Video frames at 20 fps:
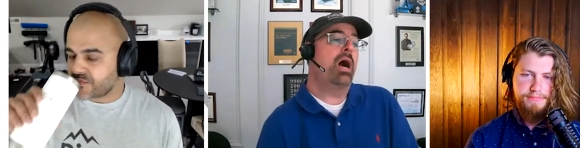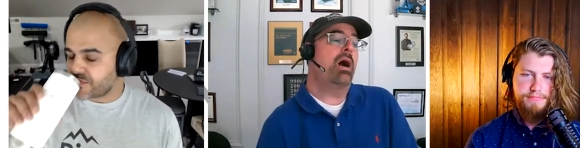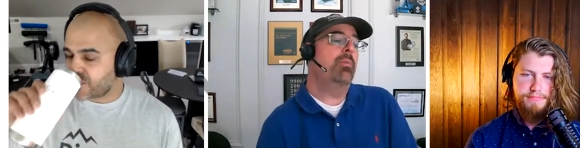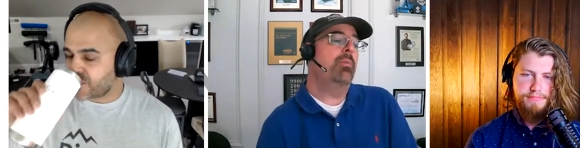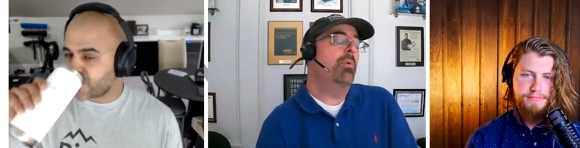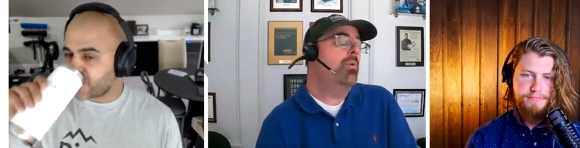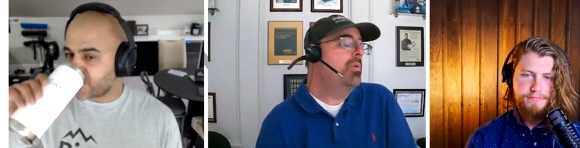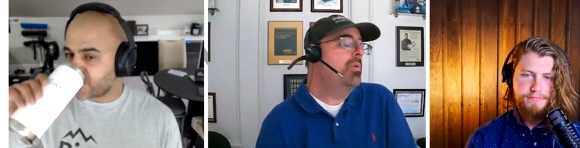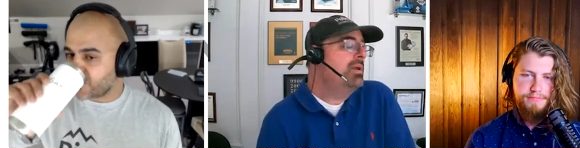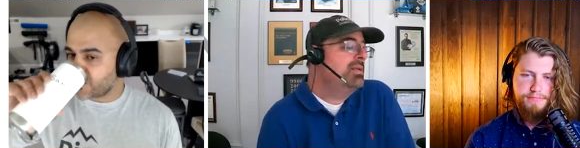
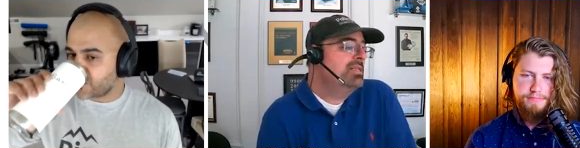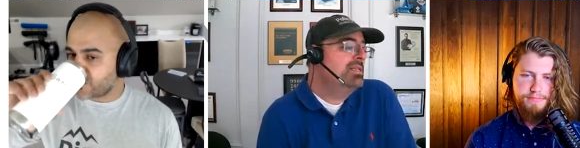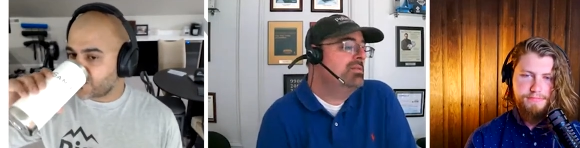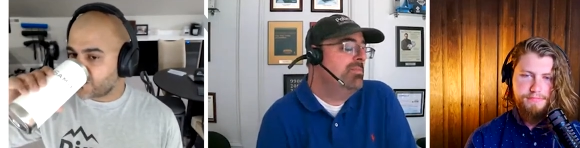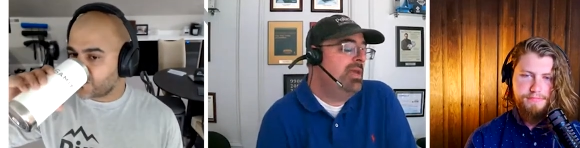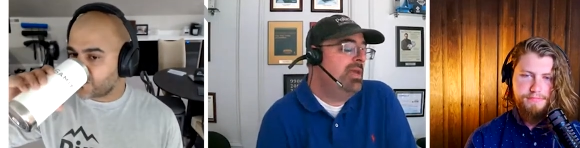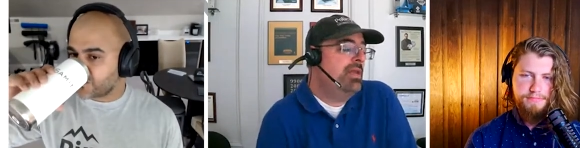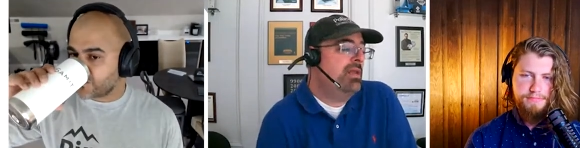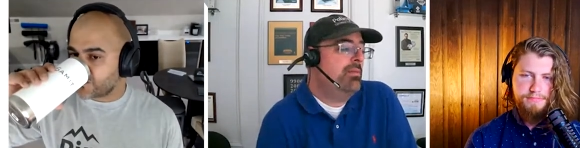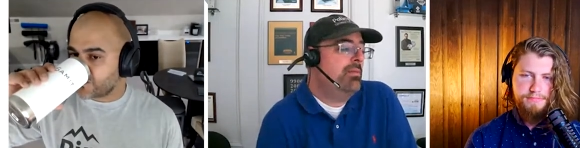Speaker 1: Um, what does
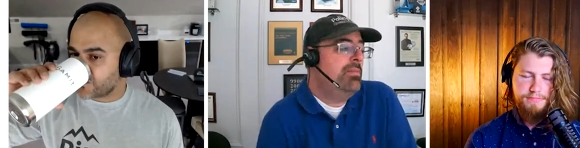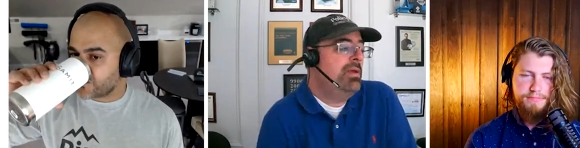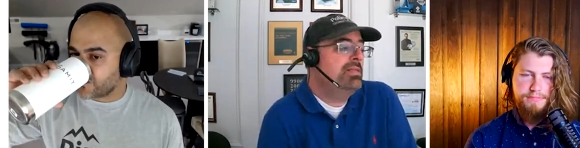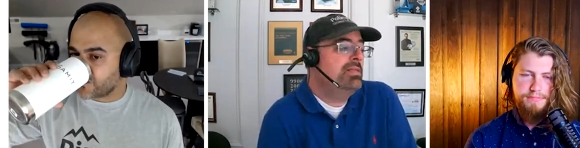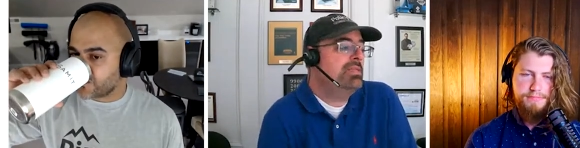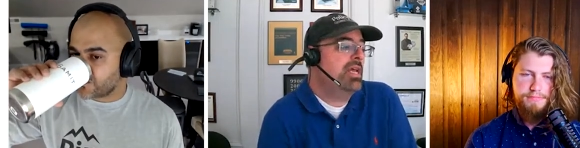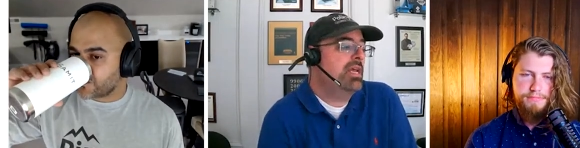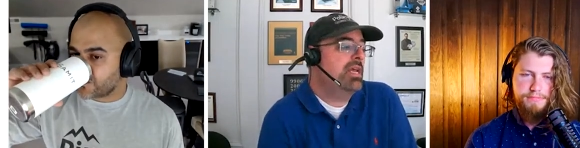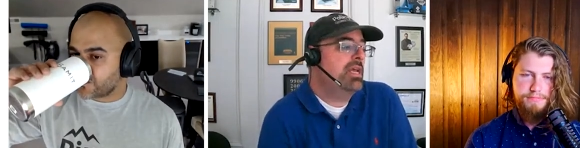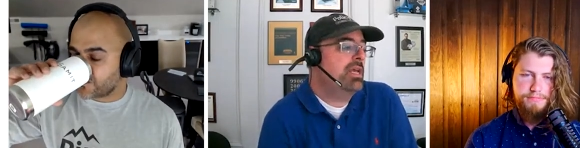this mean? It
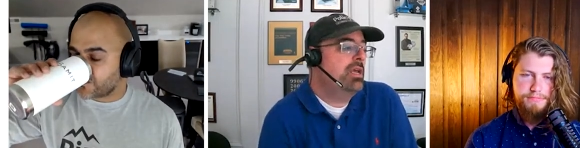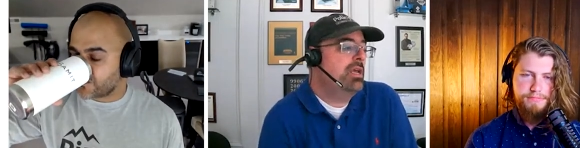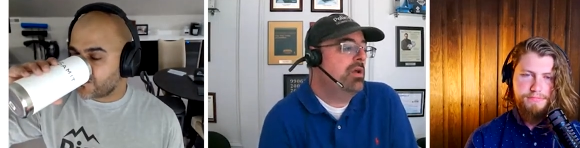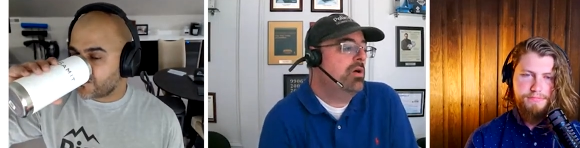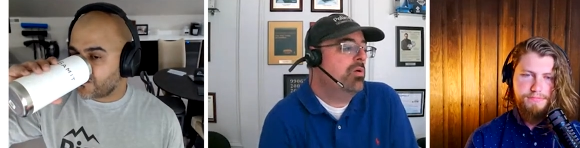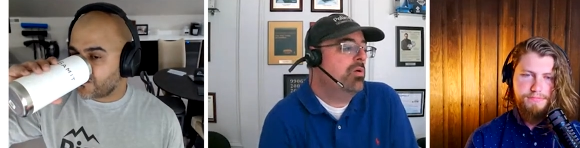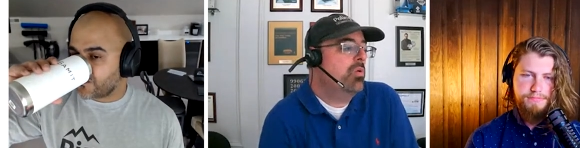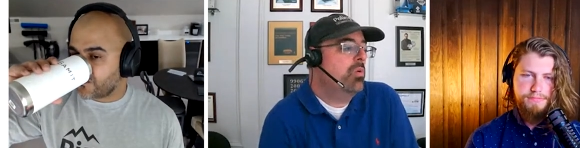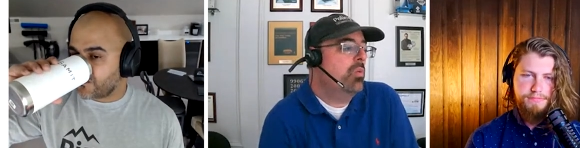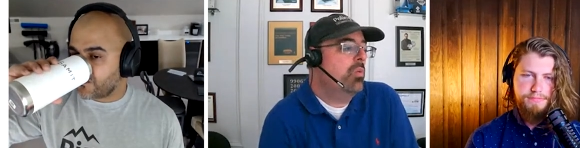means like you
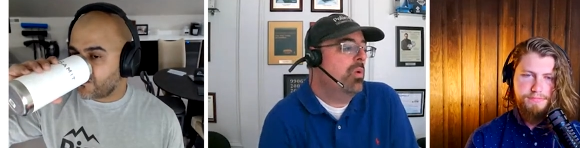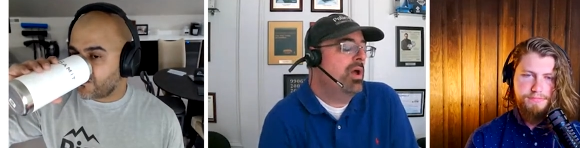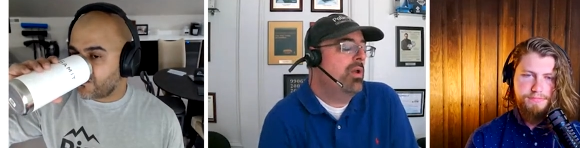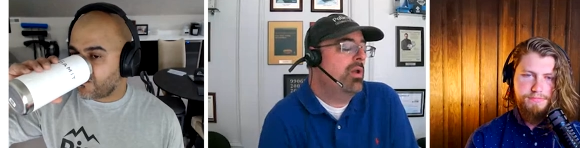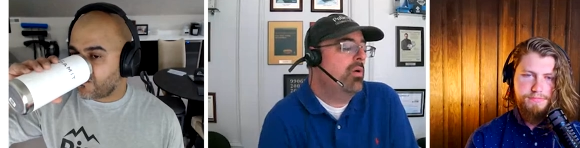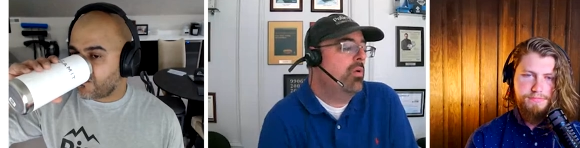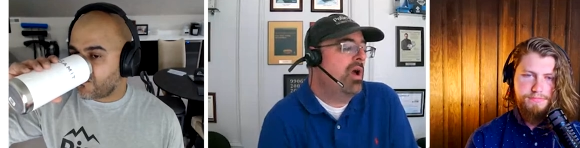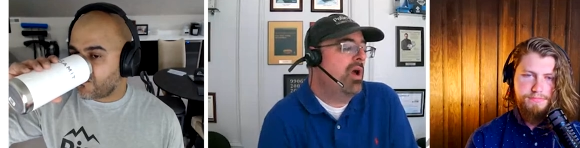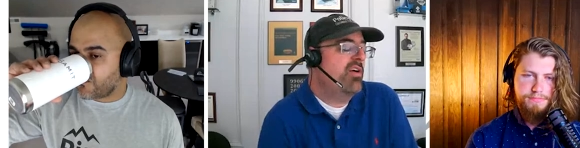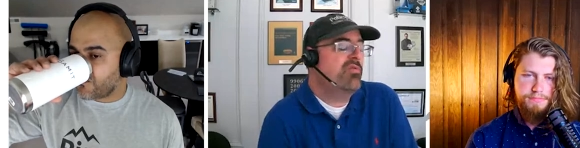know
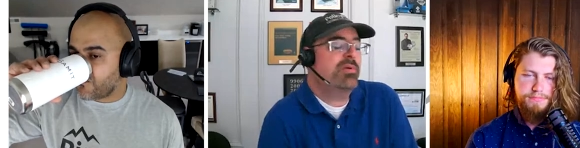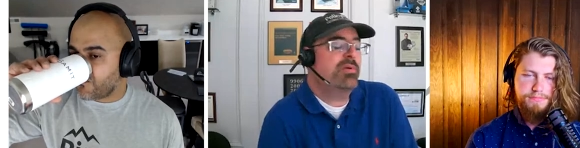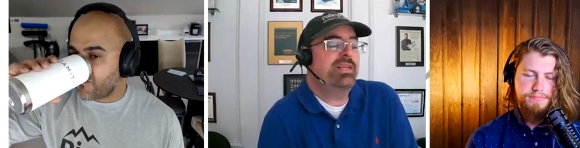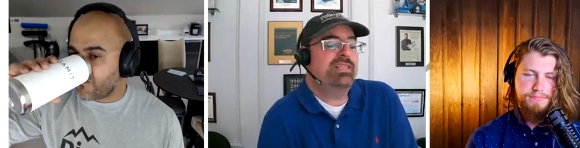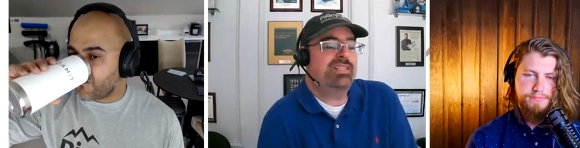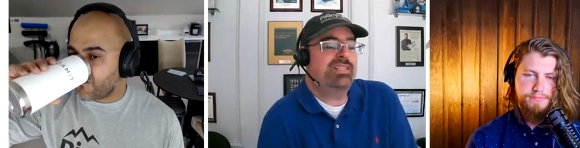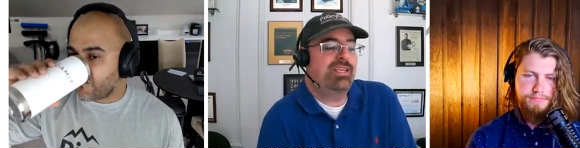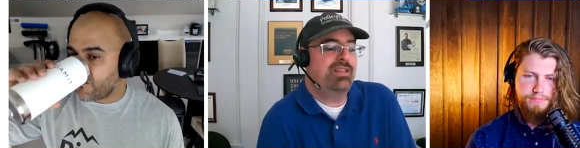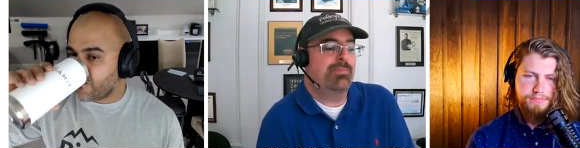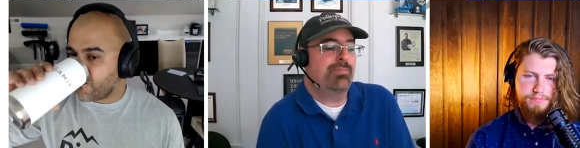when
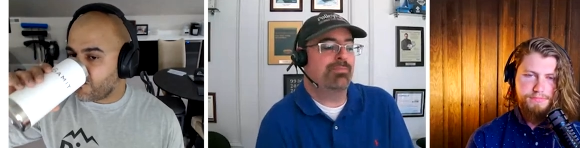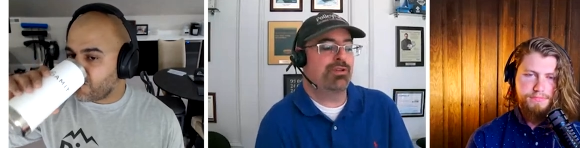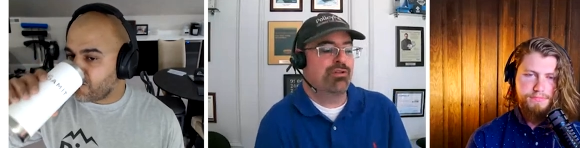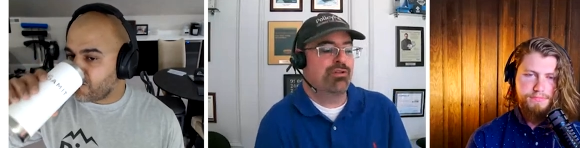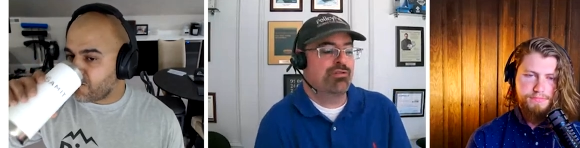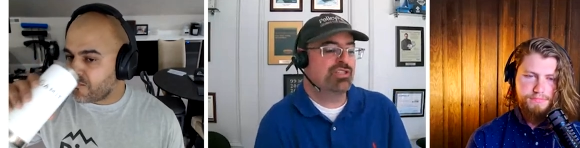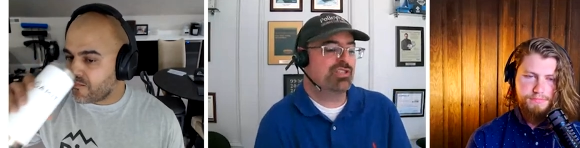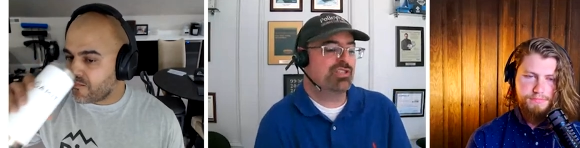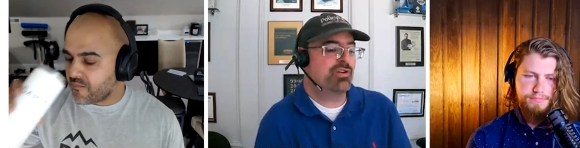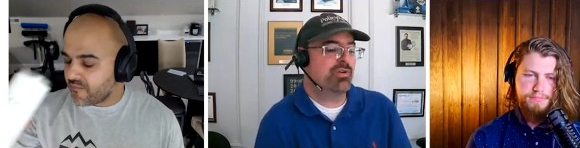everybody's seen the
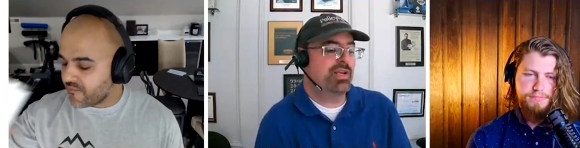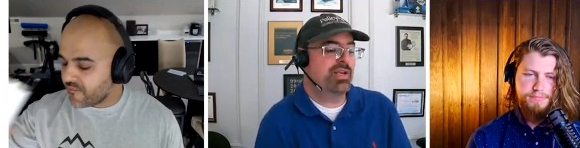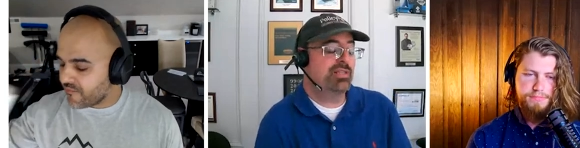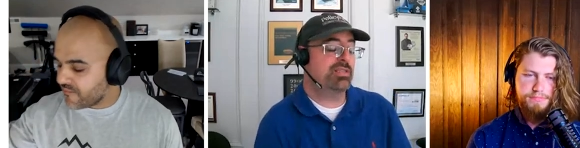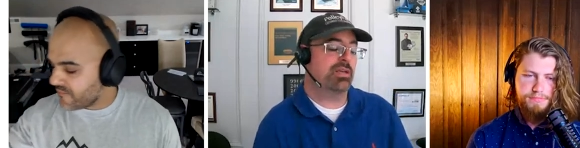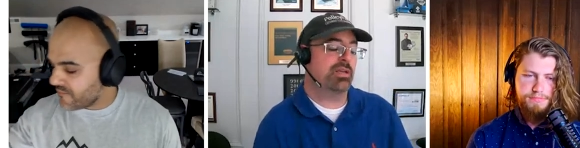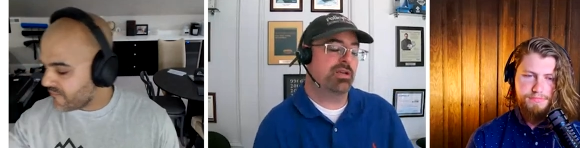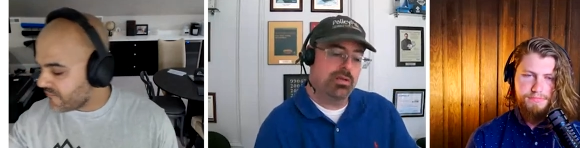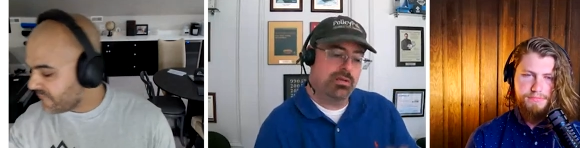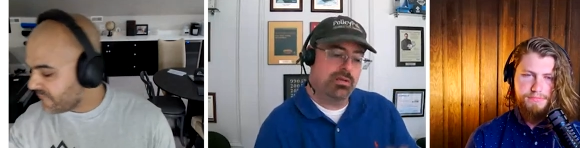blue
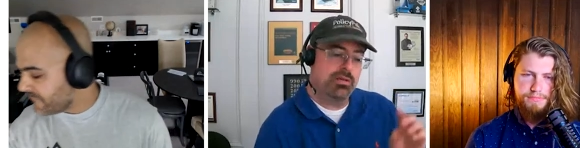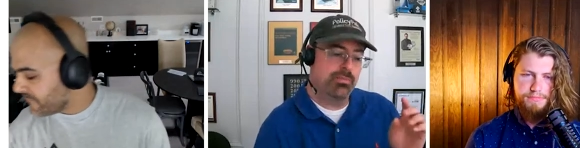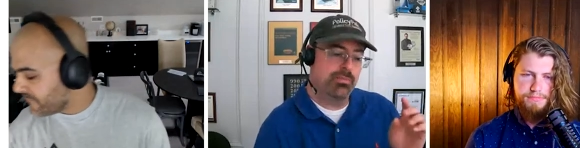screens, the